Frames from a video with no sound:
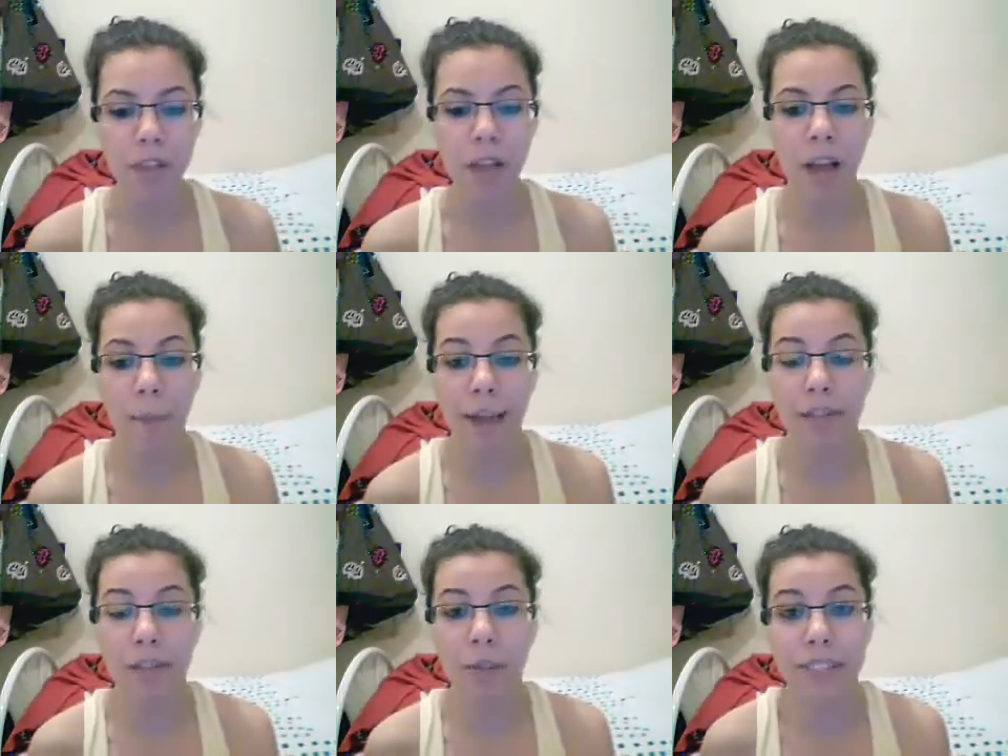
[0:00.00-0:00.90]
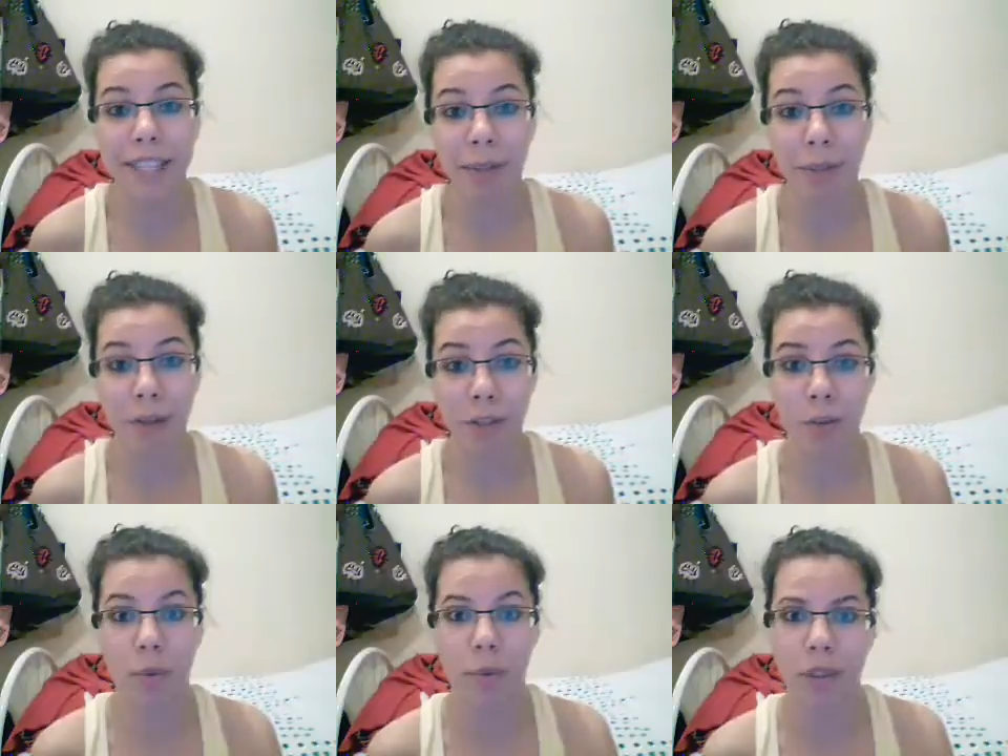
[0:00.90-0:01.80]
And so today I'm going to
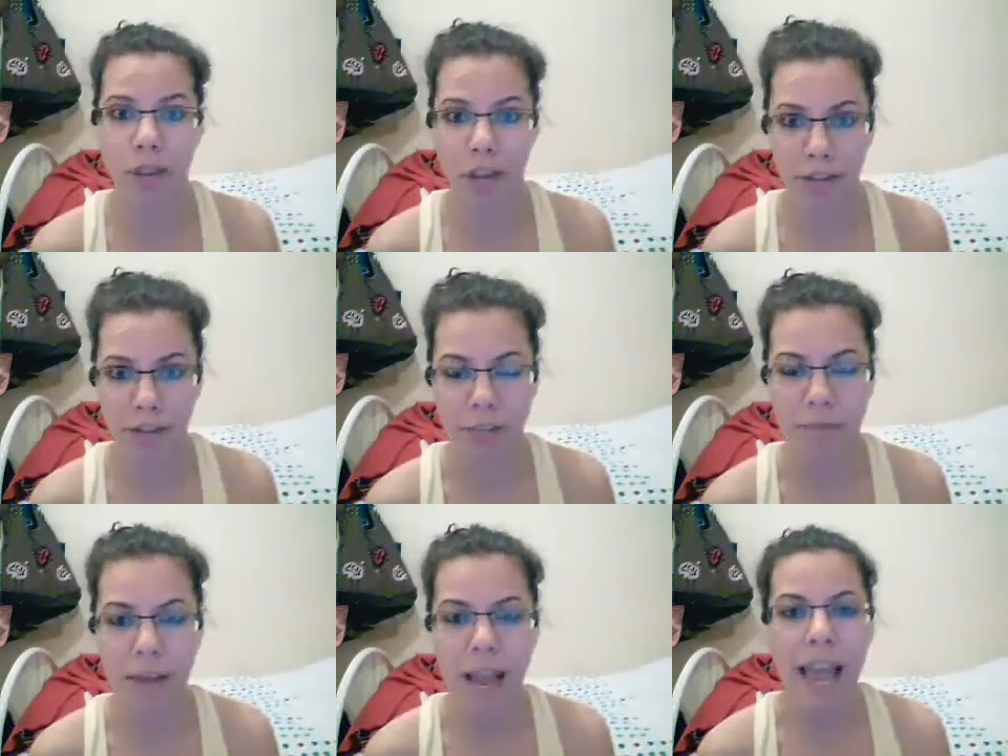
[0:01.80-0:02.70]
talk about the night cream.